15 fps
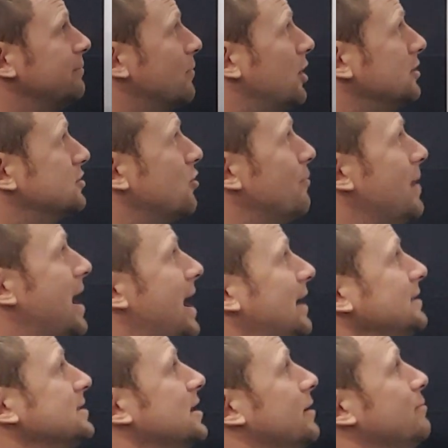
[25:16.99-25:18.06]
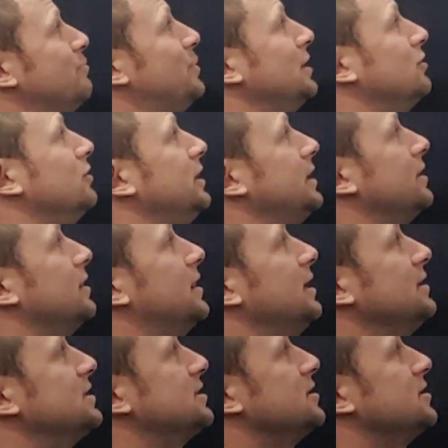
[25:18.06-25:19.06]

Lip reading: muscle mass and building this